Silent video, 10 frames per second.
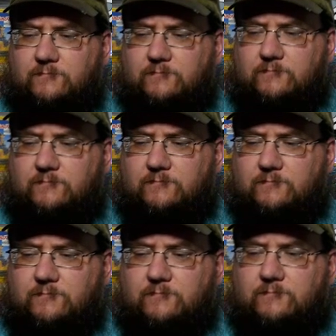
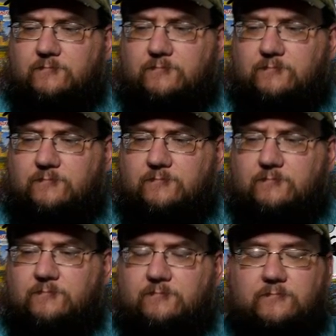
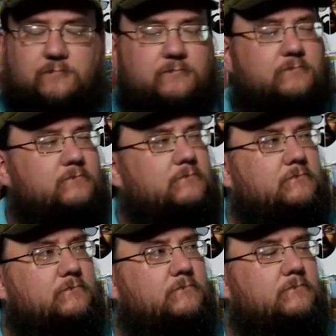
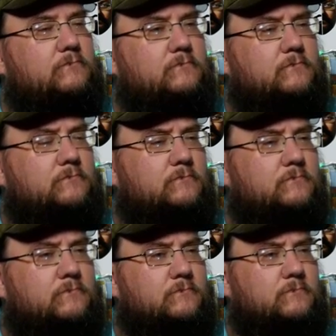
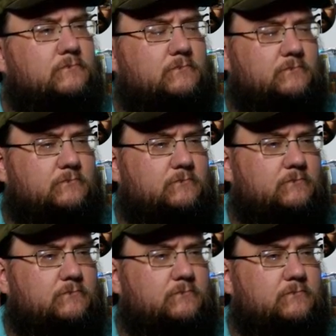
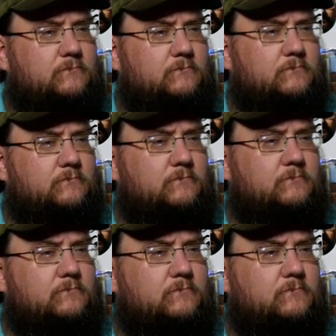
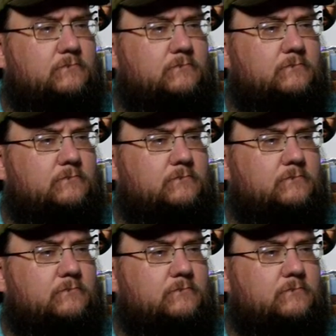[no speech]